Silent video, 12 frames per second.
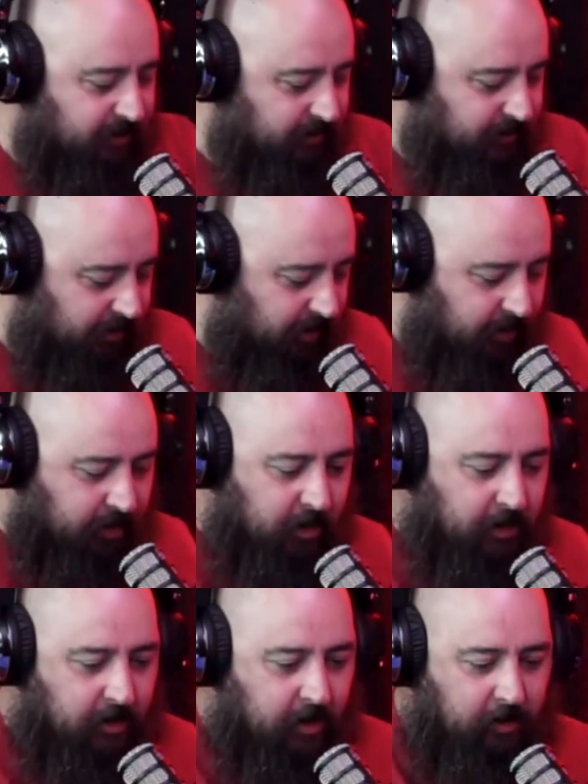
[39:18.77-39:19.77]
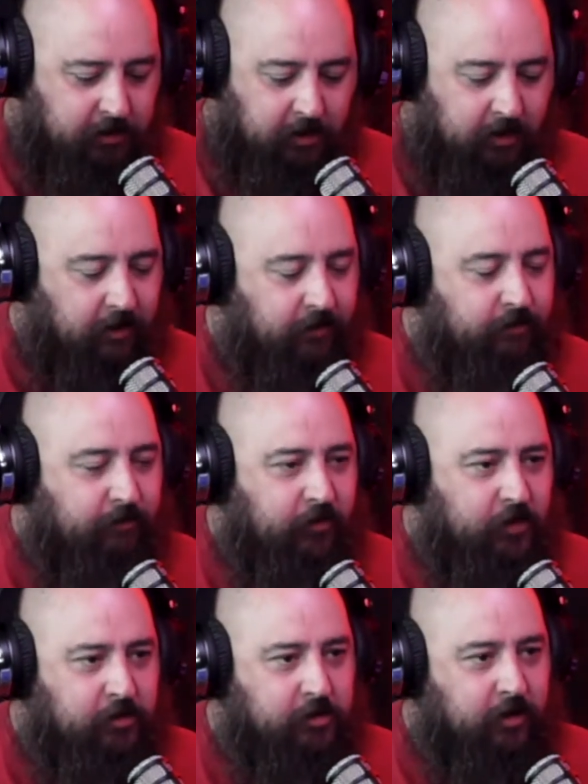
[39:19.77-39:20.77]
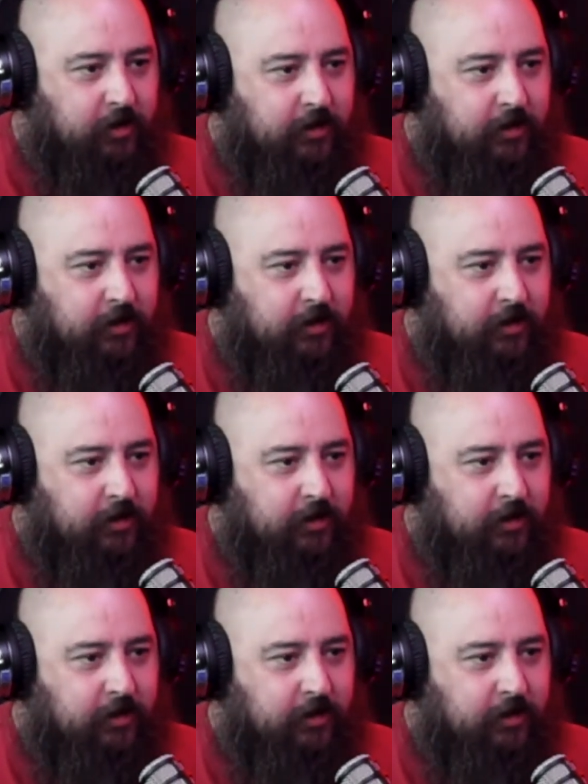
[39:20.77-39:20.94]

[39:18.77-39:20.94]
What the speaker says: he couldn't alter the future.